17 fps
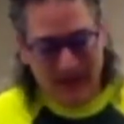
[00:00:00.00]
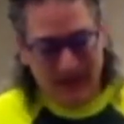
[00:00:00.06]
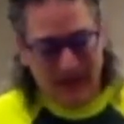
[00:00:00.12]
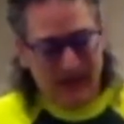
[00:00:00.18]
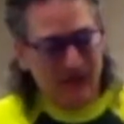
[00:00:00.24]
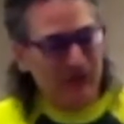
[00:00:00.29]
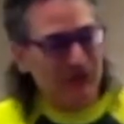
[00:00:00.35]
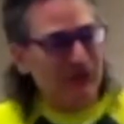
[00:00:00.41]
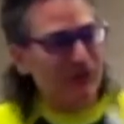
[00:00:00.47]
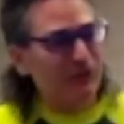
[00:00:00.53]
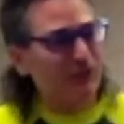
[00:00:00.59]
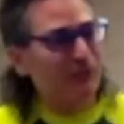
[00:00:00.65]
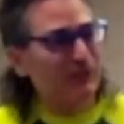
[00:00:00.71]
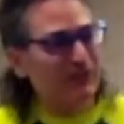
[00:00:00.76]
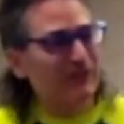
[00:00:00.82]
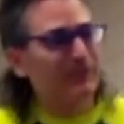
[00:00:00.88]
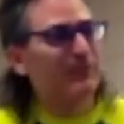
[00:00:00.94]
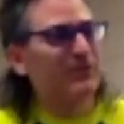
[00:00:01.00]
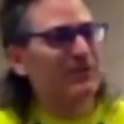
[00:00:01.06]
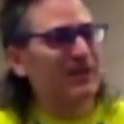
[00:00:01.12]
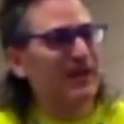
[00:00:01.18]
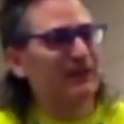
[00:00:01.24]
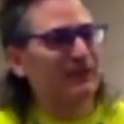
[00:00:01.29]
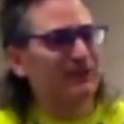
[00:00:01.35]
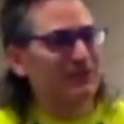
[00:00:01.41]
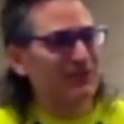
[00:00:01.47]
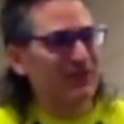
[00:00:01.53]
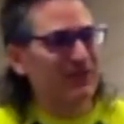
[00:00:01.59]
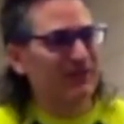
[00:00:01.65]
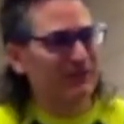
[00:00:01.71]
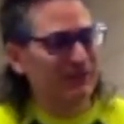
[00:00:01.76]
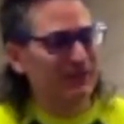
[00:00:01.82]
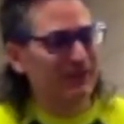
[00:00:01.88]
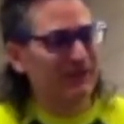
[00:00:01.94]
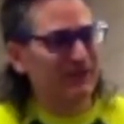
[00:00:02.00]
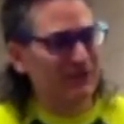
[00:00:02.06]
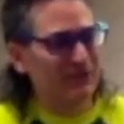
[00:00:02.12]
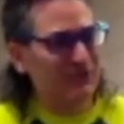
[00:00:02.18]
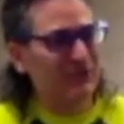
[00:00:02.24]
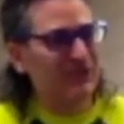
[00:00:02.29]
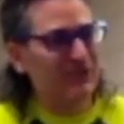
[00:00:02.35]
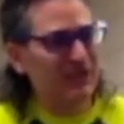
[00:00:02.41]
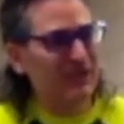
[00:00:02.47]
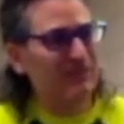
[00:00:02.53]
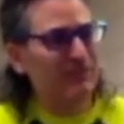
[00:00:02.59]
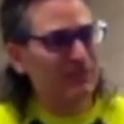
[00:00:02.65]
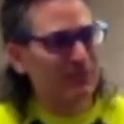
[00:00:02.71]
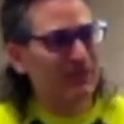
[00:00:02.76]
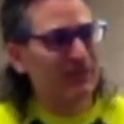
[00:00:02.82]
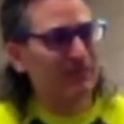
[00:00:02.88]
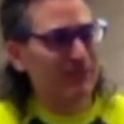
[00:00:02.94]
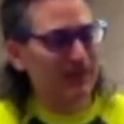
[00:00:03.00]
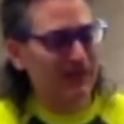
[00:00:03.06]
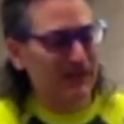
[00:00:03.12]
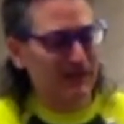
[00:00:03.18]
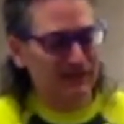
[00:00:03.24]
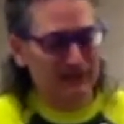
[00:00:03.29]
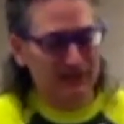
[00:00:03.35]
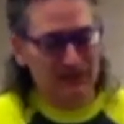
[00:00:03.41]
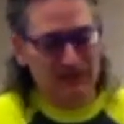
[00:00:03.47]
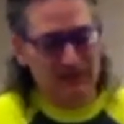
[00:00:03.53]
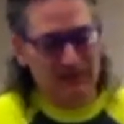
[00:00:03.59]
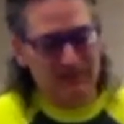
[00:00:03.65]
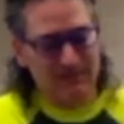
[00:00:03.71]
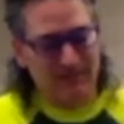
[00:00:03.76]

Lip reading: In order to really protect yourself, you'd have to just keep reapplying this.